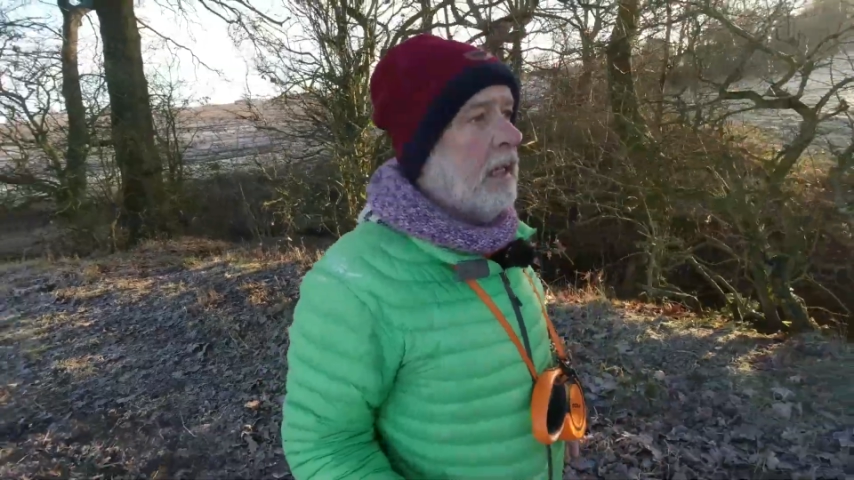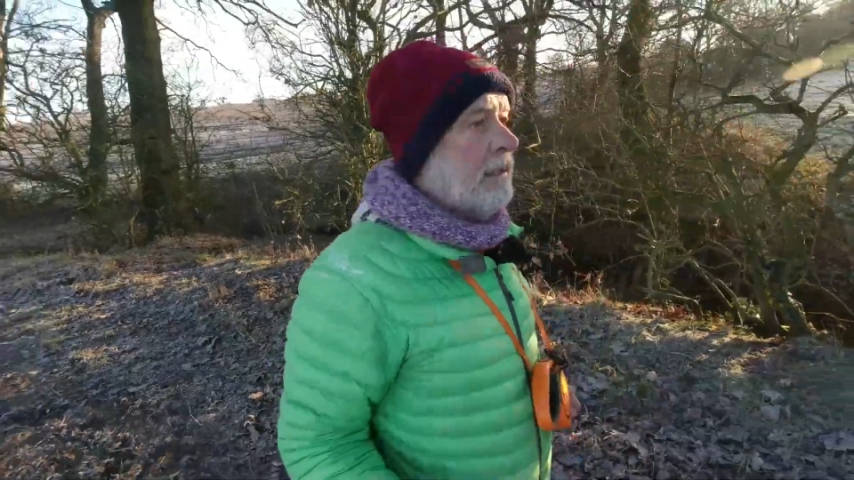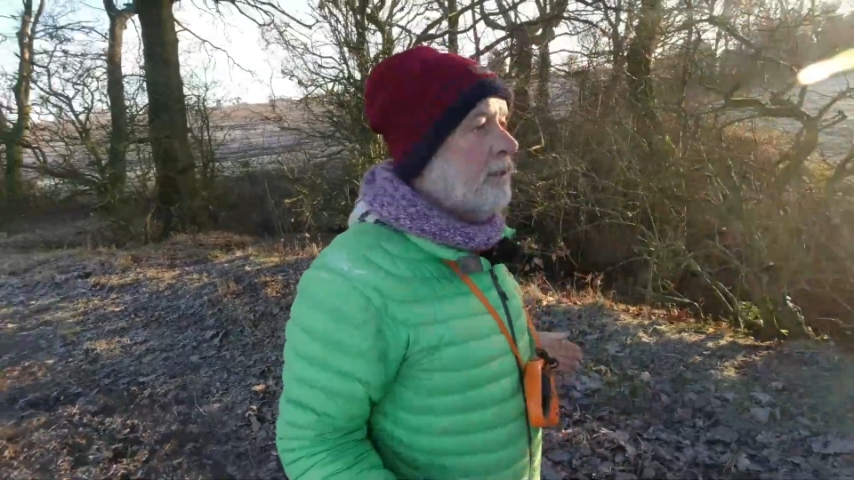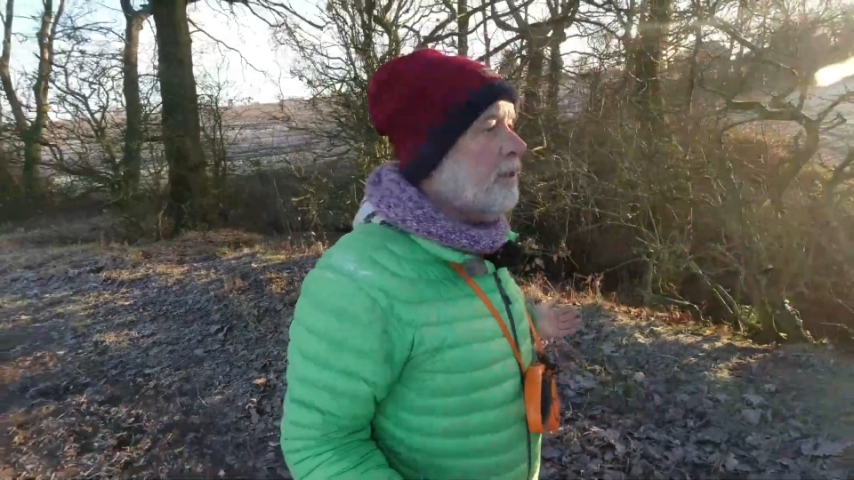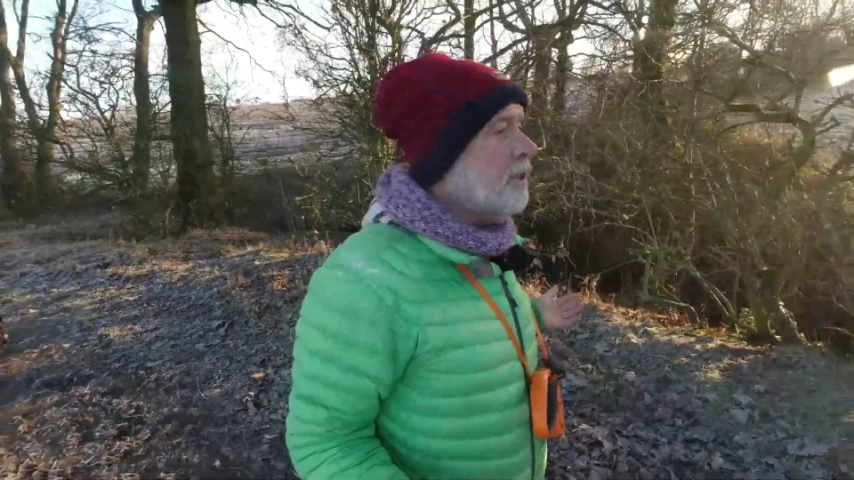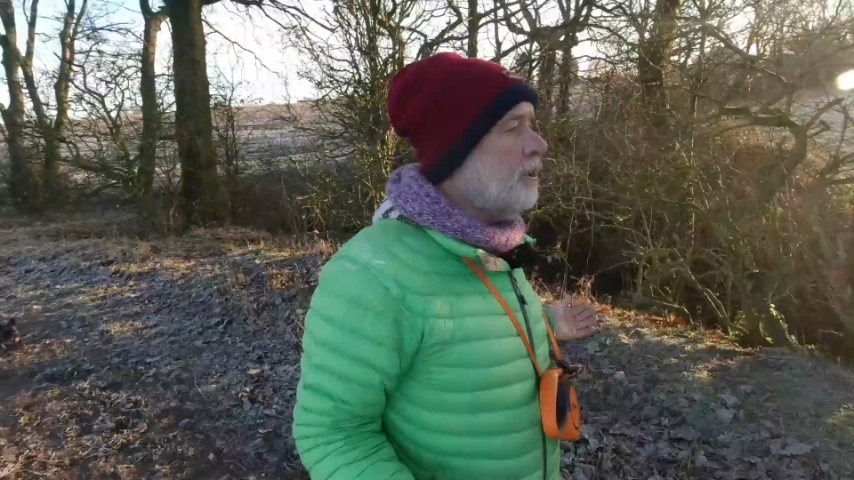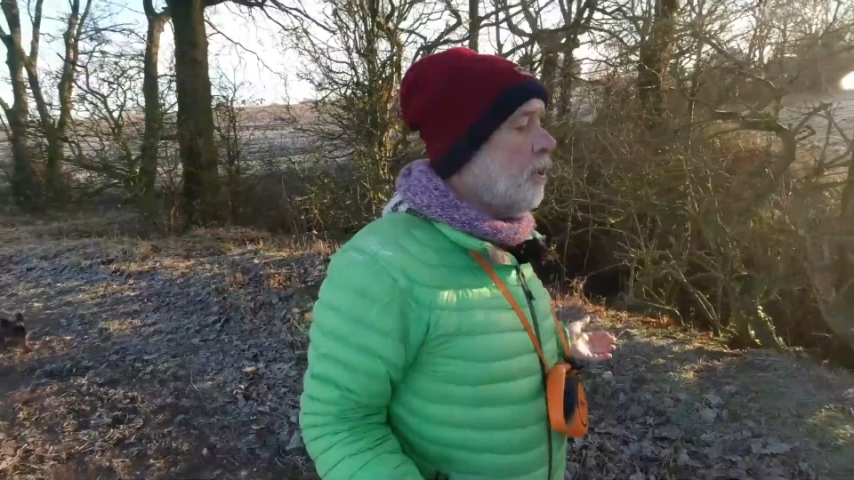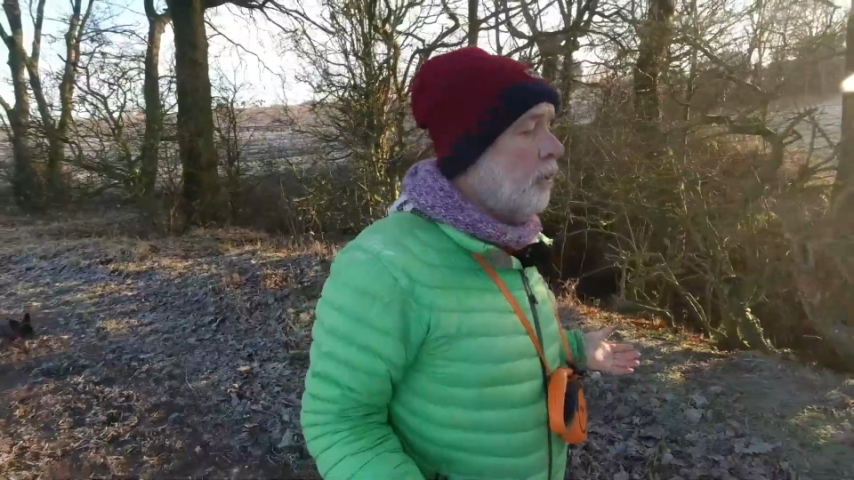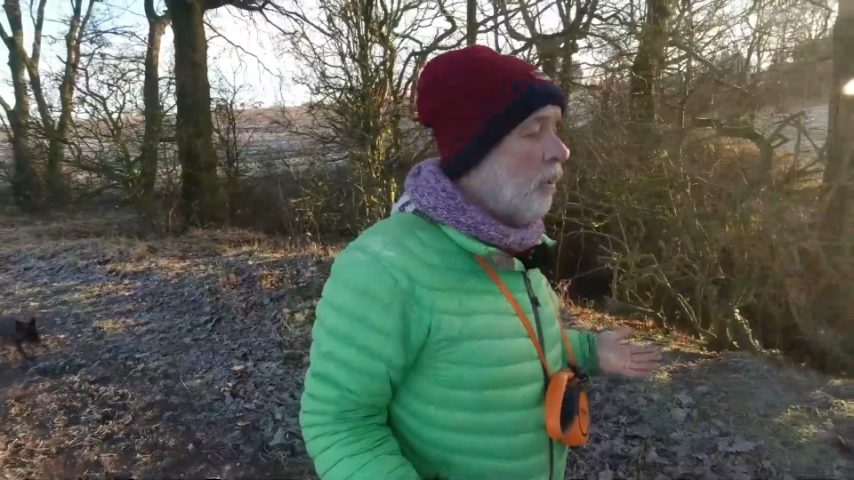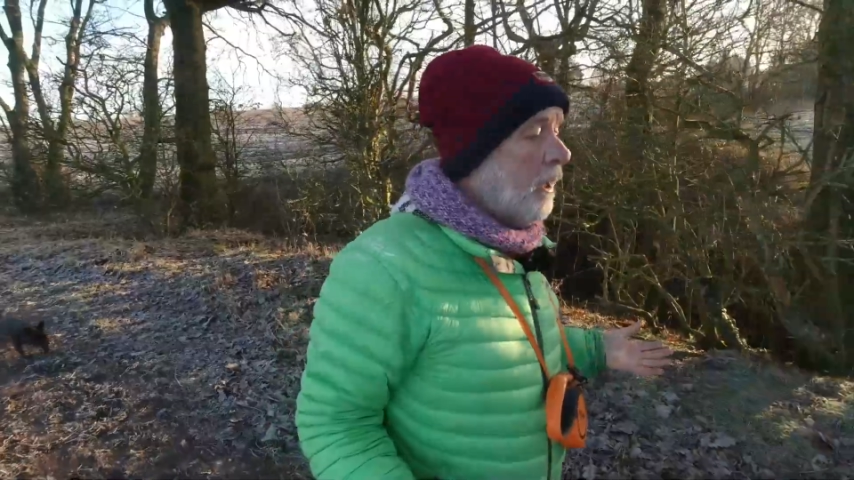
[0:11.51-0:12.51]
just to
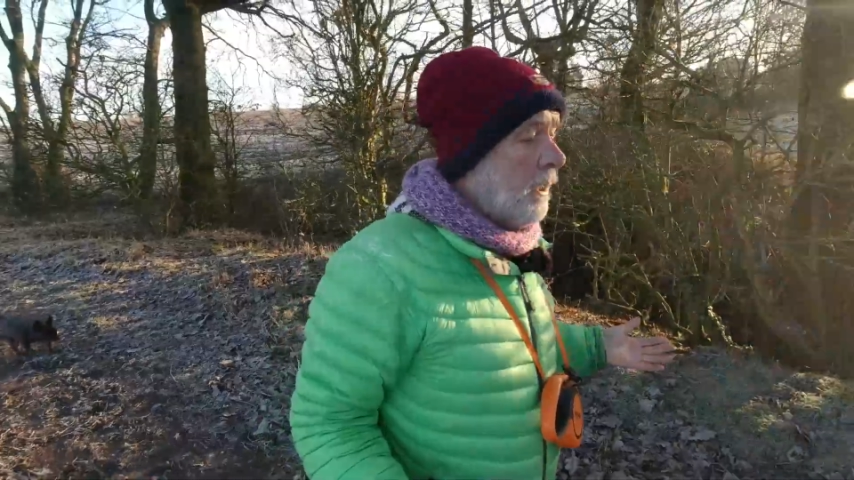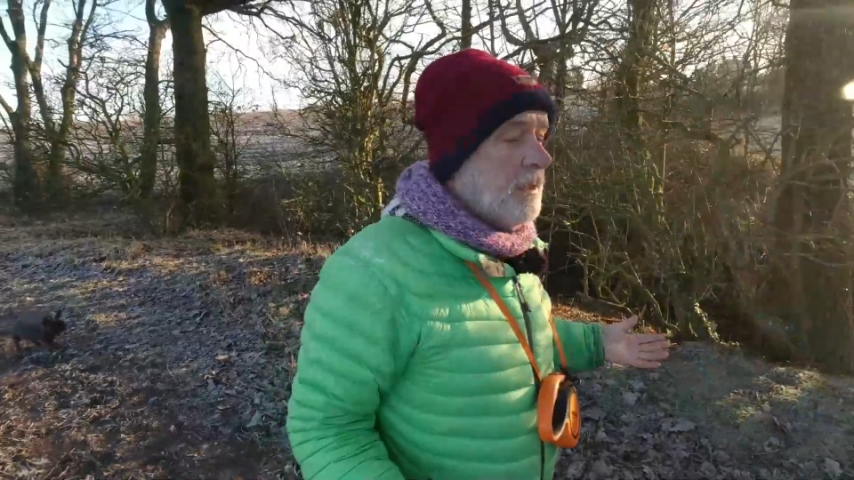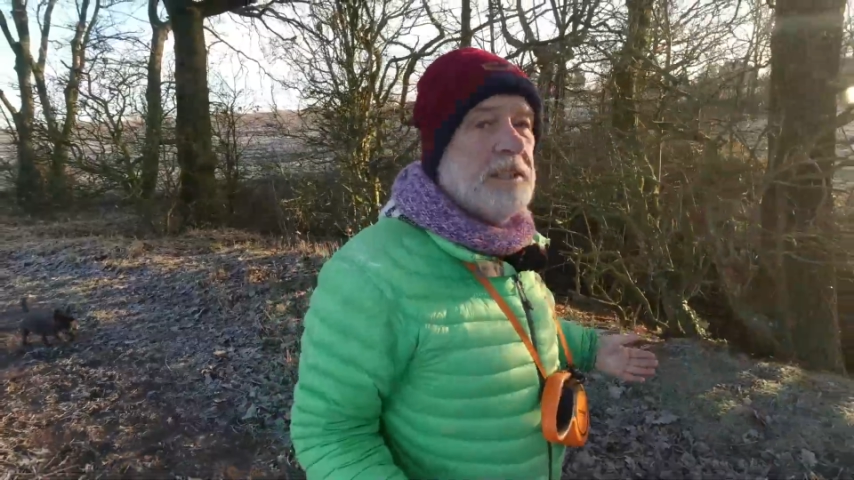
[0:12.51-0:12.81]
show the